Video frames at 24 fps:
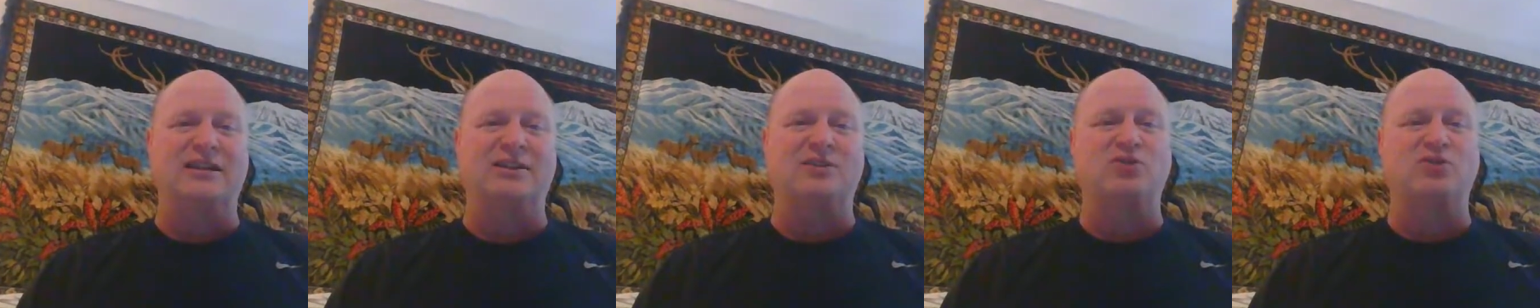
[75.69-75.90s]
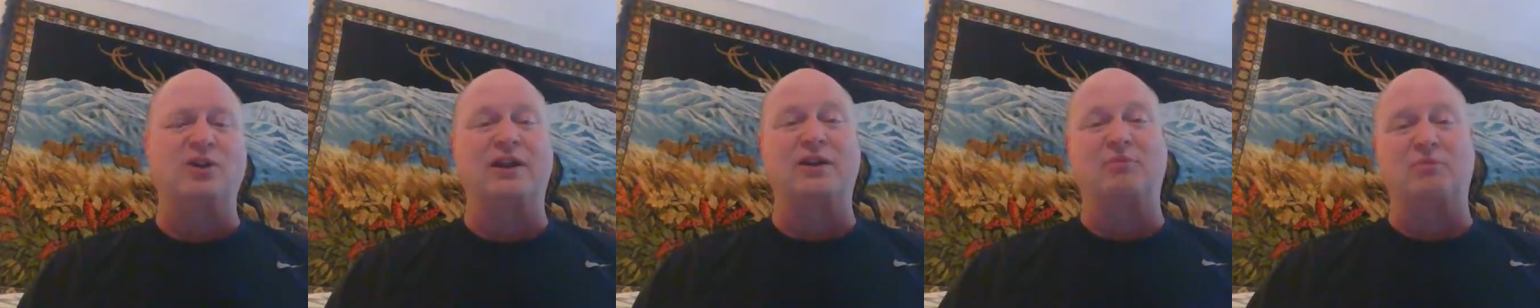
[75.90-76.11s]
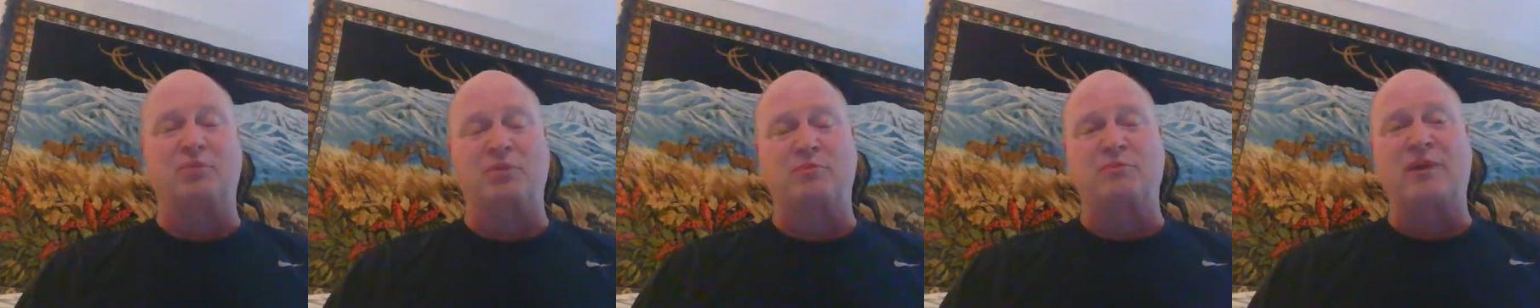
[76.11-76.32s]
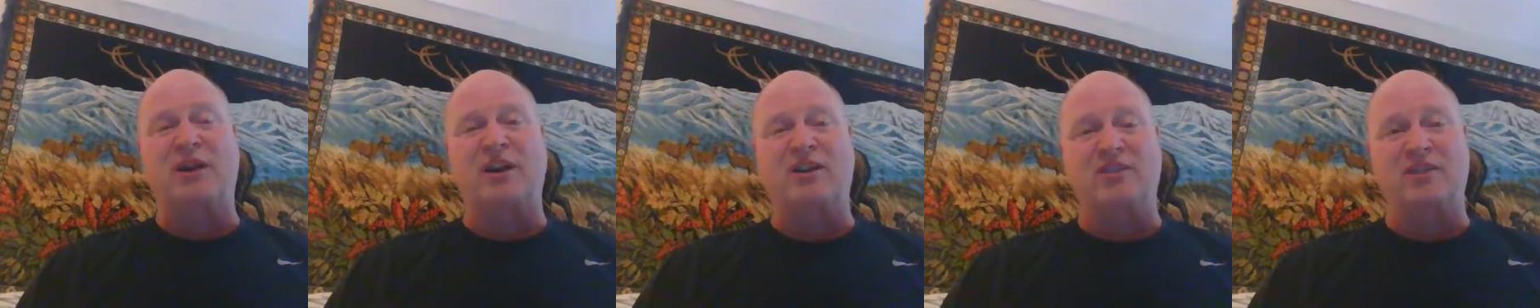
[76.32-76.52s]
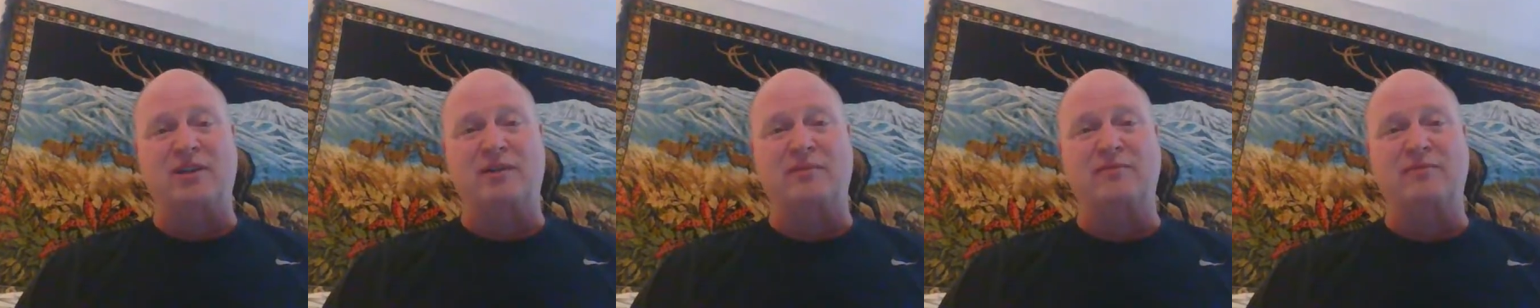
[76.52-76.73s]
and trying to
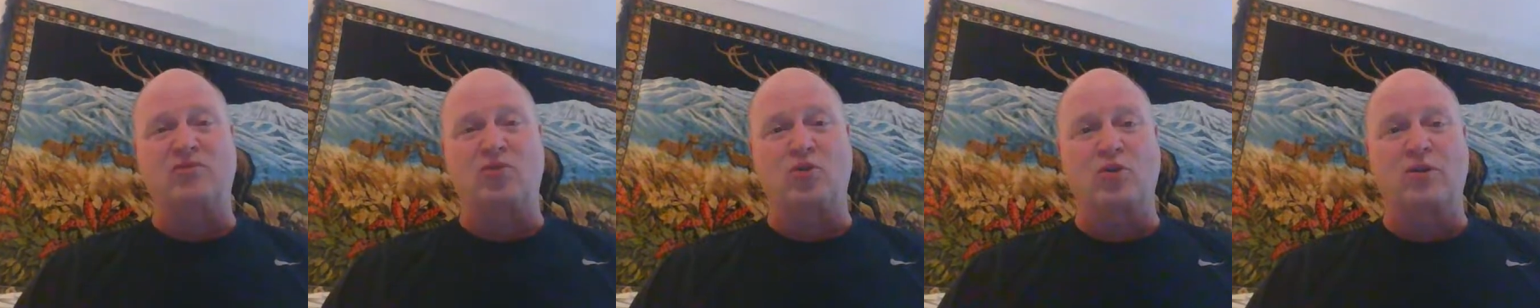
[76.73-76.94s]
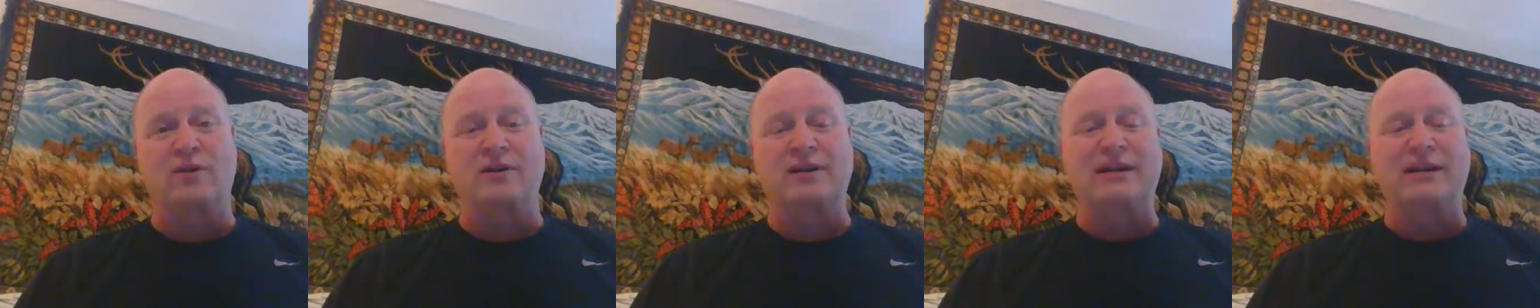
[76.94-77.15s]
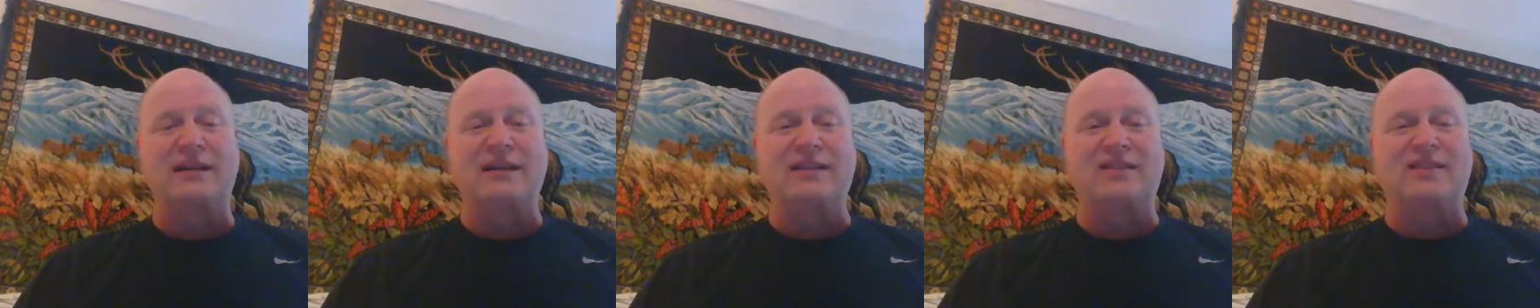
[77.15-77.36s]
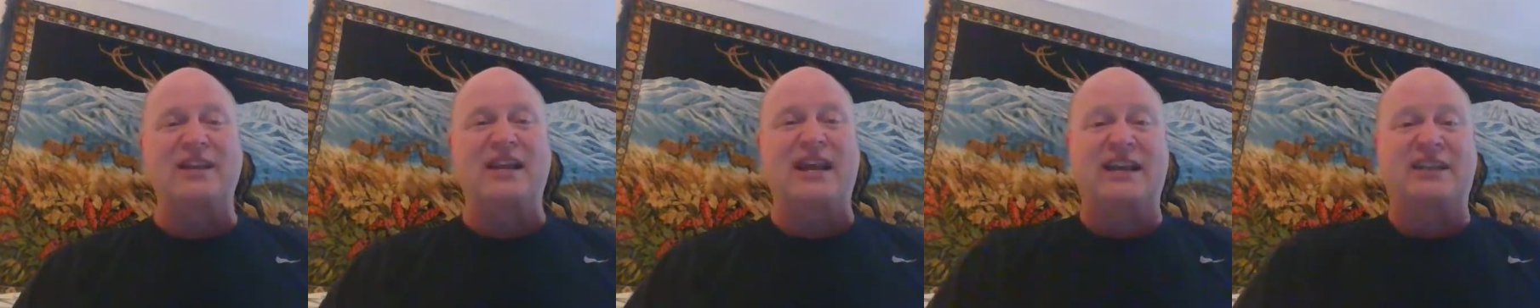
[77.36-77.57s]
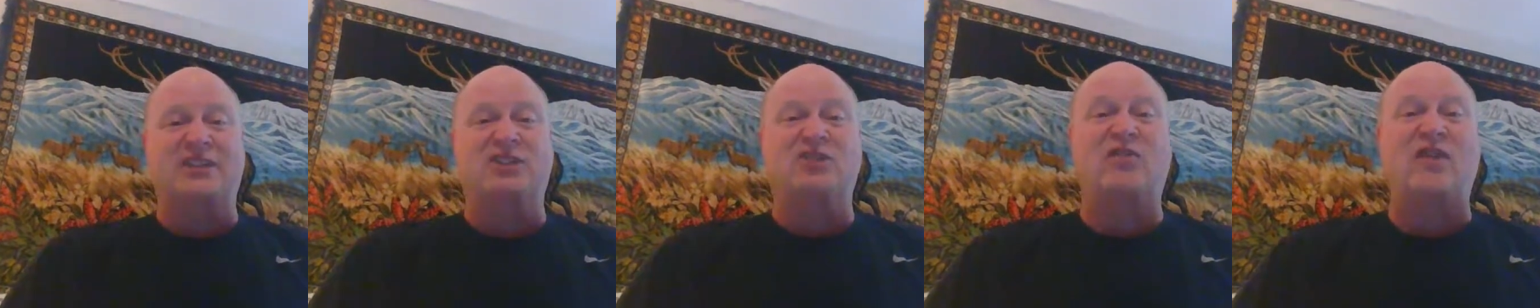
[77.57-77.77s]
prepare them for the
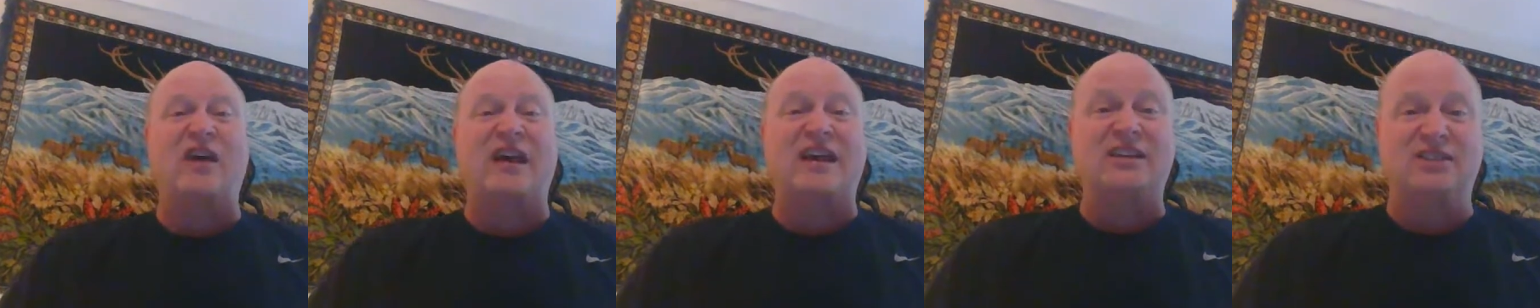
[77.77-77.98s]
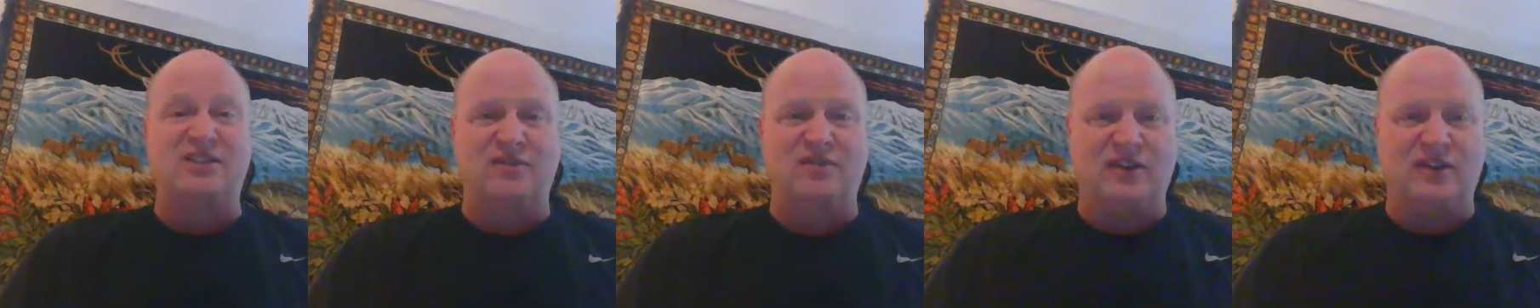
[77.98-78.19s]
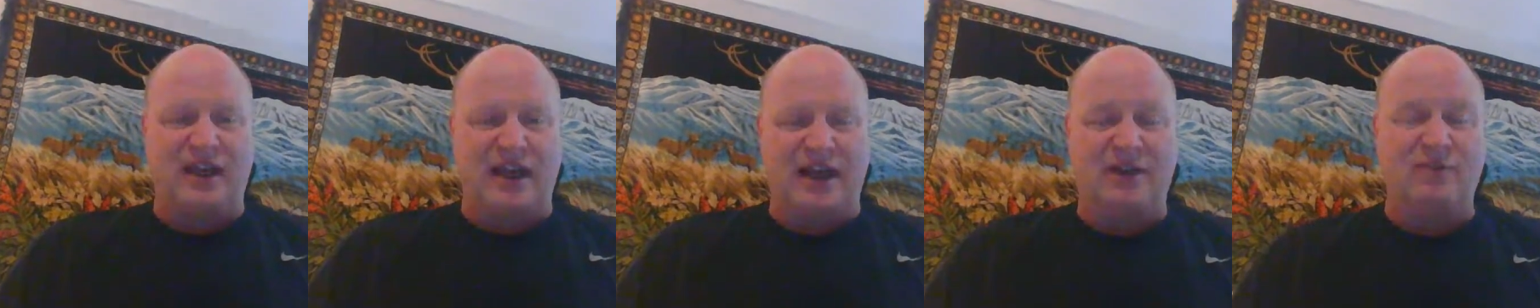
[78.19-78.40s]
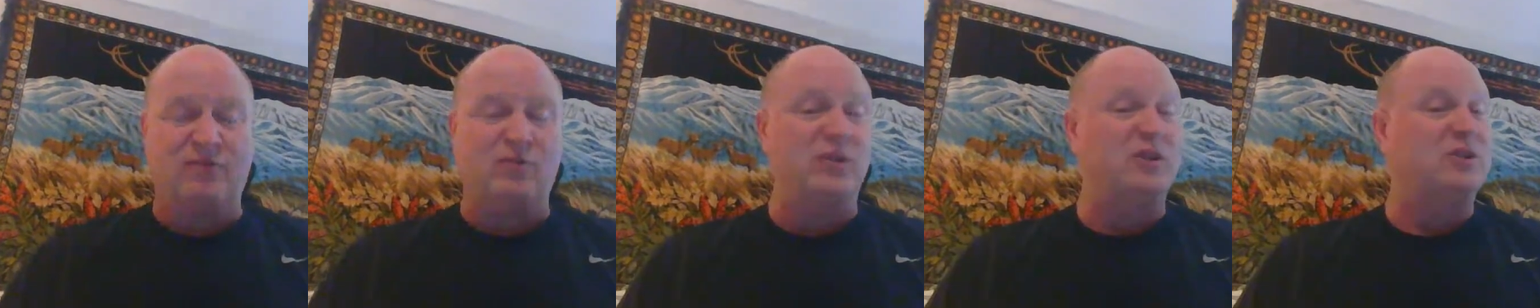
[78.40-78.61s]
next phase of life,